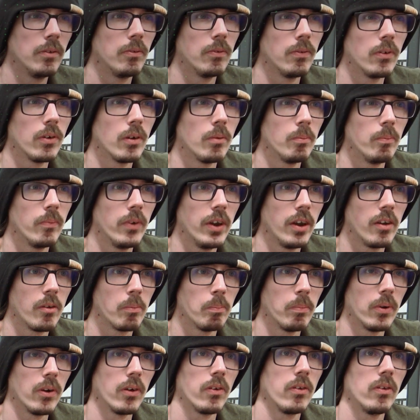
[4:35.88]
from this
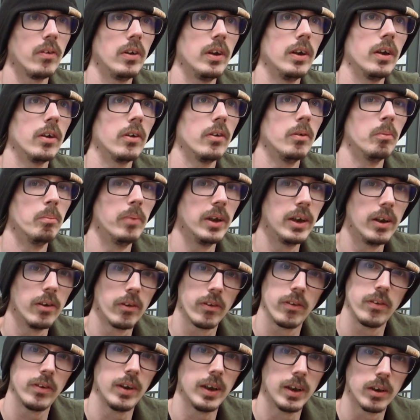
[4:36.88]
past year, the
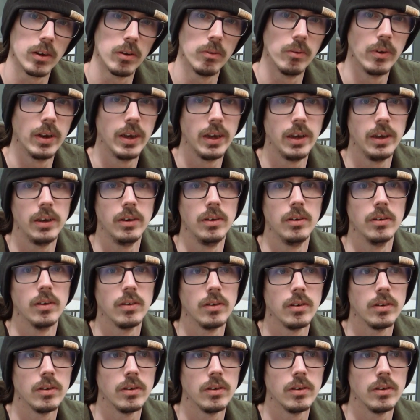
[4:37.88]
biggest takeaway